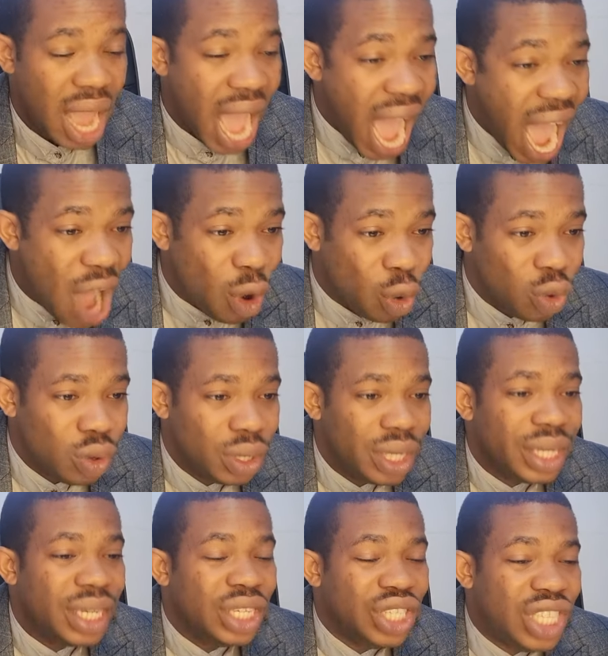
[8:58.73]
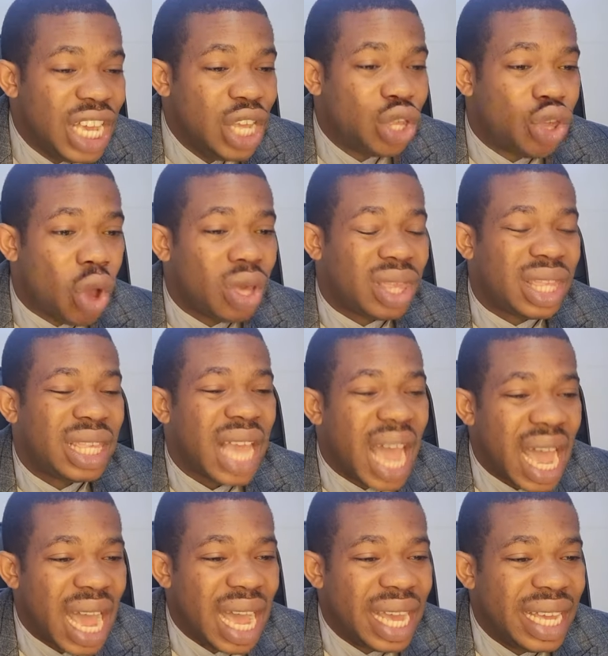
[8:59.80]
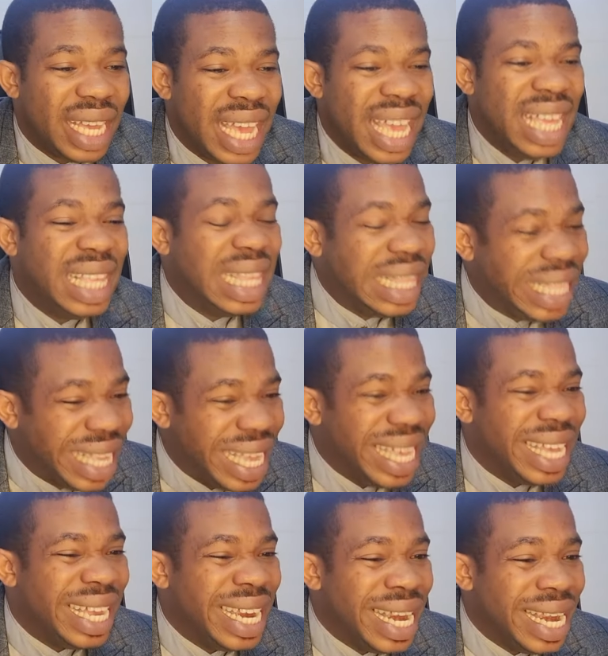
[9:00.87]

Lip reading: How? Jesus is the